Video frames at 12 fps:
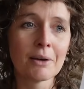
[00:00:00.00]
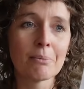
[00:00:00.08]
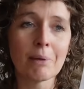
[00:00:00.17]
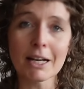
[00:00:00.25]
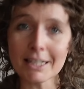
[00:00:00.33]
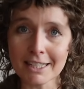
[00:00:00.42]

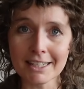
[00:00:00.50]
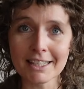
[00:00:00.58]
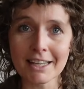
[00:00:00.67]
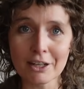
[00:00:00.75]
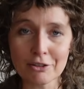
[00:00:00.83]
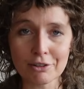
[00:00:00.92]
by
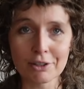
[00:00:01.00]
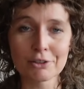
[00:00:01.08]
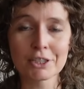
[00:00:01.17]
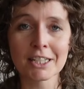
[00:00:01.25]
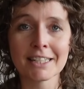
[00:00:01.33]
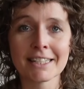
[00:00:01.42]
knitting and
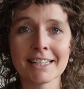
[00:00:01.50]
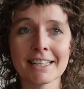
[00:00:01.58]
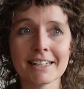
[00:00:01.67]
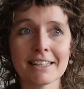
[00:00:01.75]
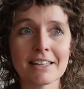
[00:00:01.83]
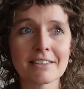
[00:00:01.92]

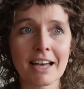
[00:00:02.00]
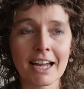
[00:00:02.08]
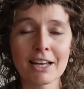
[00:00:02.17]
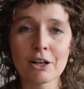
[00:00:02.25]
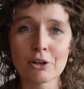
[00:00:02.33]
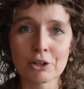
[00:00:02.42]
crocheting that
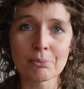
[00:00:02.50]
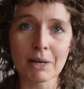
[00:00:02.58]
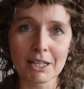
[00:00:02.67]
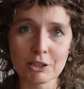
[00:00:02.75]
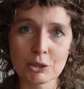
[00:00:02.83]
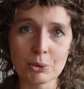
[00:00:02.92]
I learn
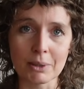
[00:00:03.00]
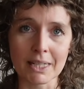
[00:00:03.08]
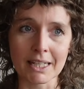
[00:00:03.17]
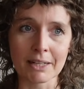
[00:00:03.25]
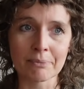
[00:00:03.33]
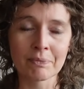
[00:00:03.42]
by
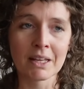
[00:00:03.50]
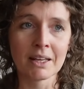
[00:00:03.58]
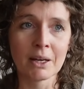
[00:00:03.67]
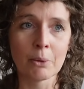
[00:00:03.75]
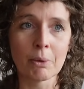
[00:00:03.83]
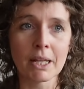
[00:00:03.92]
doing.
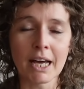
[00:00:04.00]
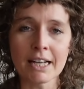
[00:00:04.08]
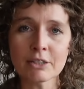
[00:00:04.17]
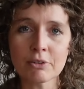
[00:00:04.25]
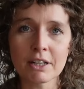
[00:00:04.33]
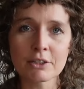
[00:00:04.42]
When I
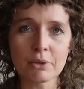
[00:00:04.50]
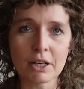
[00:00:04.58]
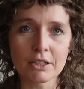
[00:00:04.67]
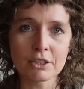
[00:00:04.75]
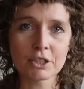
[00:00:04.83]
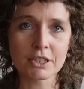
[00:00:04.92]
try to
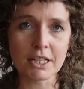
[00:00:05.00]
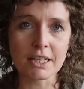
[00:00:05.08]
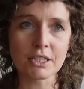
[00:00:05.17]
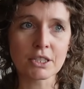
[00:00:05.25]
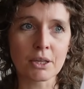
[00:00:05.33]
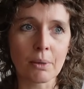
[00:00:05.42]

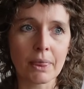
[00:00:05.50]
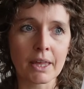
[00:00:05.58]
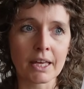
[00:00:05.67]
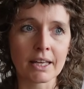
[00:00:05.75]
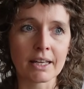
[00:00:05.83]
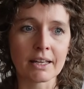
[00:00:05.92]
understand
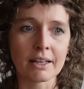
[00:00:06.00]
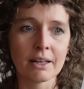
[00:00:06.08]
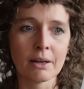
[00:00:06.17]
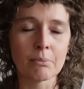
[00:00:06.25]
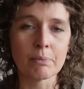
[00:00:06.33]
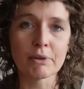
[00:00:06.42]
something
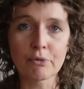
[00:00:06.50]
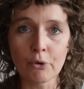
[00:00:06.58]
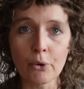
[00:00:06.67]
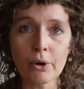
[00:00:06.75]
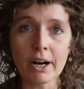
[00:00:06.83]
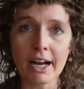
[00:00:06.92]

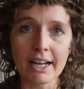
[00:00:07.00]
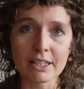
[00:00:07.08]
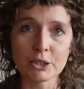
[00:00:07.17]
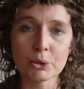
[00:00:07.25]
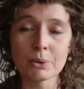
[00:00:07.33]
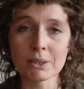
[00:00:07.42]
before I
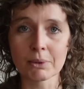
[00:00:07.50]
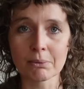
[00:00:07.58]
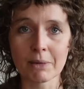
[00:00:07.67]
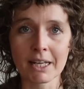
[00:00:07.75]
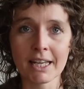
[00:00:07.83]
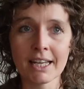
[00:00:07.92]
do it with
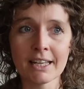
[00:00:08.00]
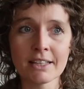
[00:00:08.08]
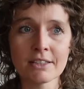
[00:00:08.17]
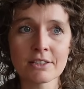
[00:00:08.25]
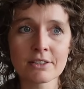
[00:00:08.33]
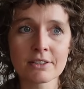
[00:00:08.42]
my
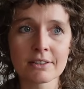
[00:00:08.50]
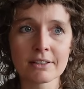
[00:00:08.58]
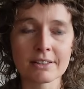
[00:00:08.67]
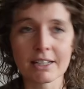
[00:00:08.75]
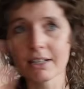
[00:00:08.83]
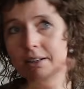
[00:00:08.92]
hands,
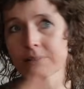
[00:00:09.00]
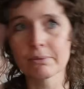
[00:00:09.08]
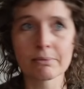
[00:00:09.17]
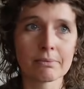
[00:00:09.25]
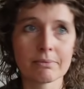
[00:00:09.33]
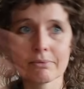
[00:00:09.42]
there
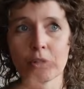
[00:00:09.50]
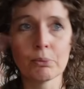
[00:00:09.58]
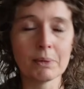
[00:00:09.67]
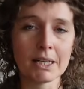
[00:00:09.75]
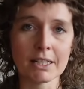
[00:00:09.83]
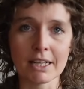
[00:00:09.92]
will
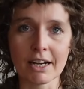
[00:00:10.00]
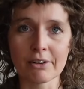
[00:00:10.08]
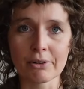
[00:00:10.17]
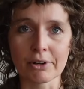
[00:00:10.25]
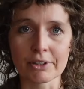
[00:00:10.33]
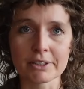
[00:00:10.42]
be an
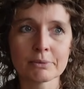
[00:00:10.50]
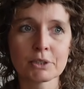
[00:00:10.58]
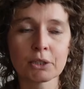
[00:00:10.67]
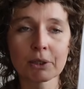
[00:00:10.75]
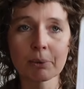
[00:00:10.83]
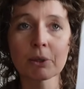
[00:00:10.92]
error.
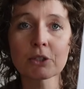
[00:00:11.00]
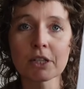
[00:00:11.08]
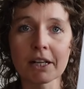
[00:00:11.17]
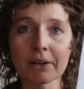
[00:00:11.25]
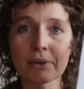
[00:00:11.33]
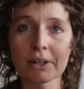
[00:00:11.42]
So there was an
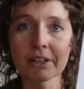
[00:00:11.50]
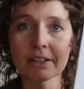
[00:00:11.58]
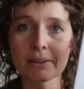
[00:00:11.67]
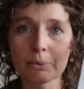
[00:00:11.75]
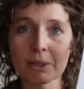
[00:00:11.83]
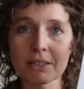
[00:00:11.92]
error
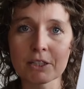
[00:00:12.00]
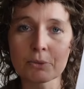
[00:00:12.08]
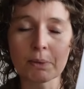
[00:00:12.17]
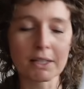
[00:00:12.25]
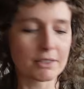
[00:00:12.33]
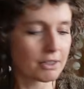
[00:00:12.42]
with this
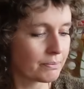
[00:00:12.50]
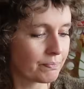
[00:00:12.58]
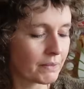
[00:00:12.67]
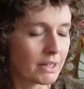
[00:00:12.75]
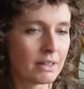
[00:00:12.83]
pattern.